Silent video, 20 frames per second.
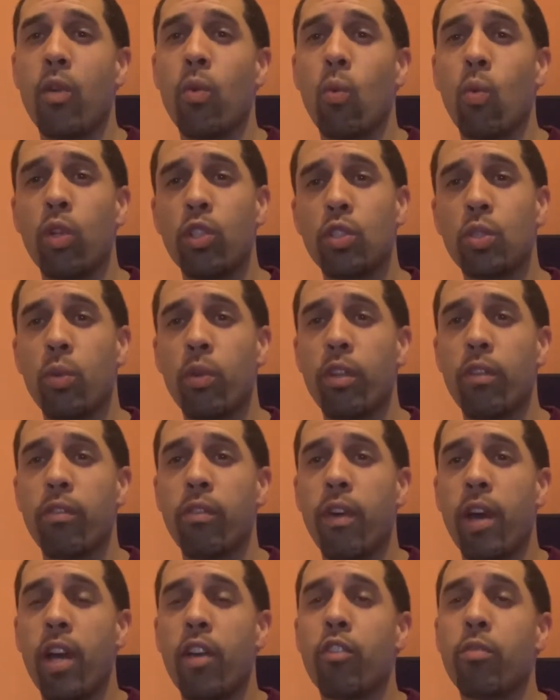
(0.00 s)

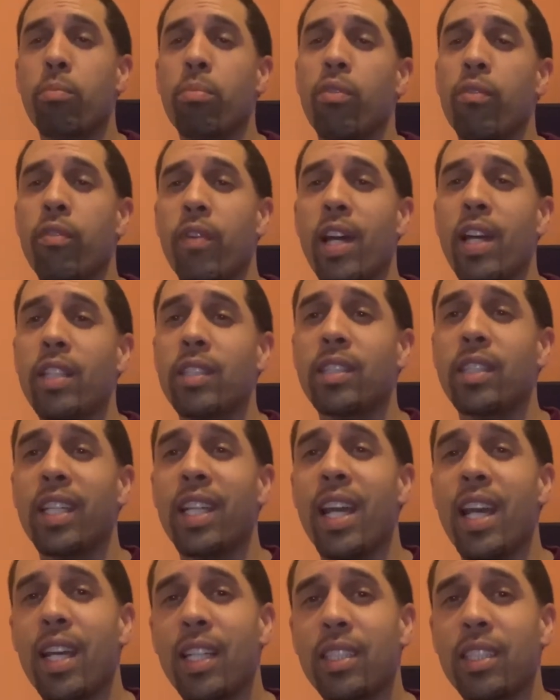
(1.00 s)
125 provides an
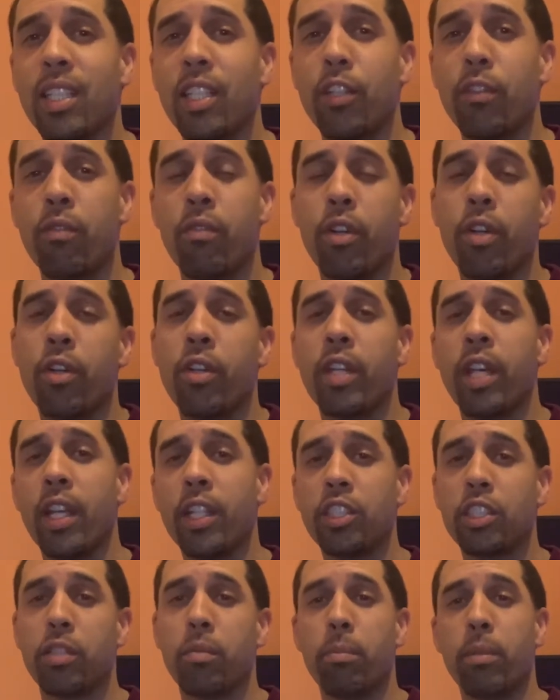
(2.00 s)
excellent
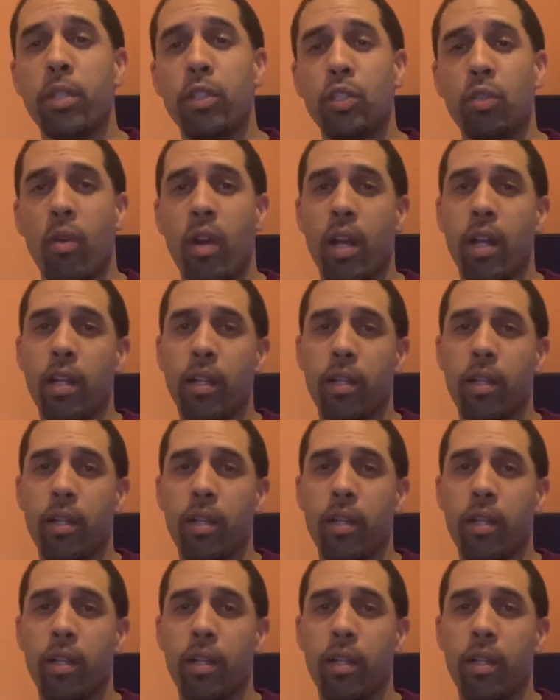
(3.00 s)
variation mid-track.